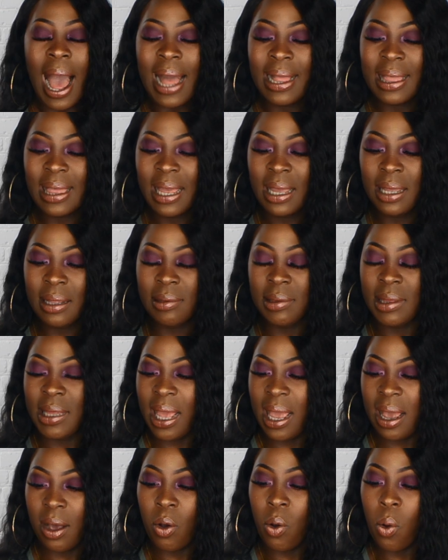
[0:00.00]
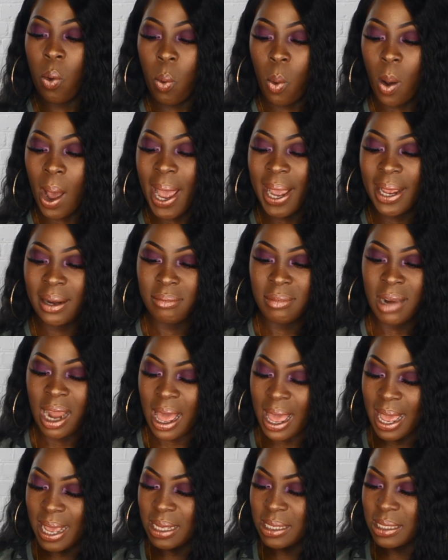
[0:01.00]
I think they're quite
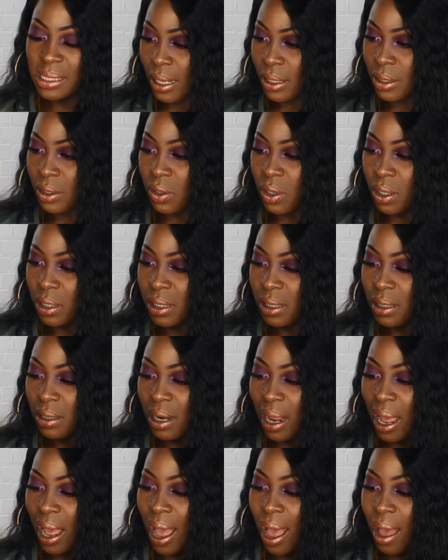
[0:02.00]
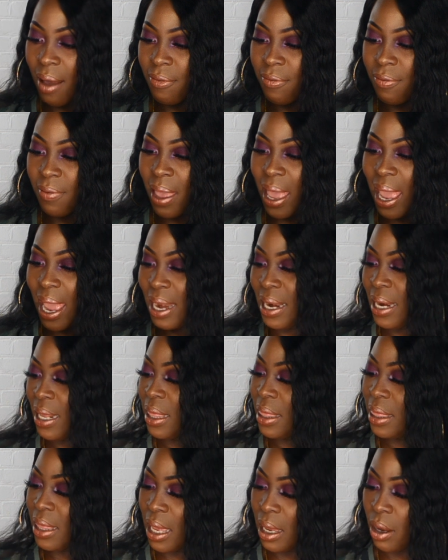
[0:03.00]
nice. It doesn't have
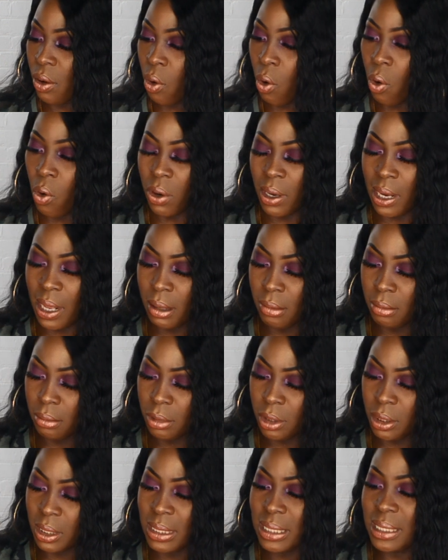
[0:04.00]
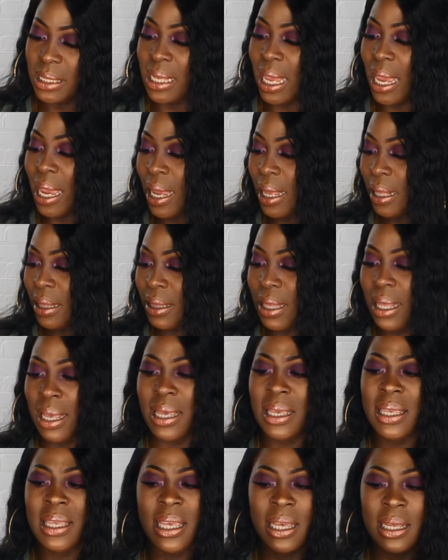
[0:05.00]
anything on it to say they're
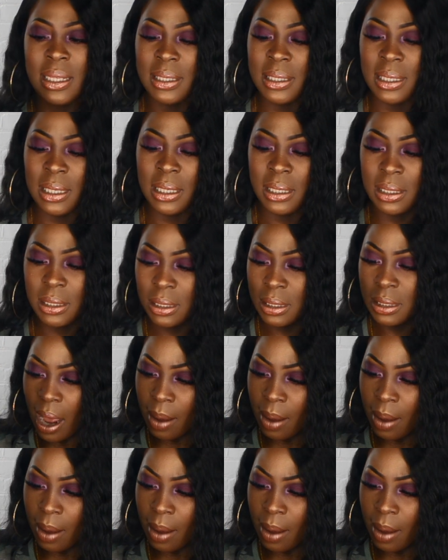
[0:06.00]
Yeezys.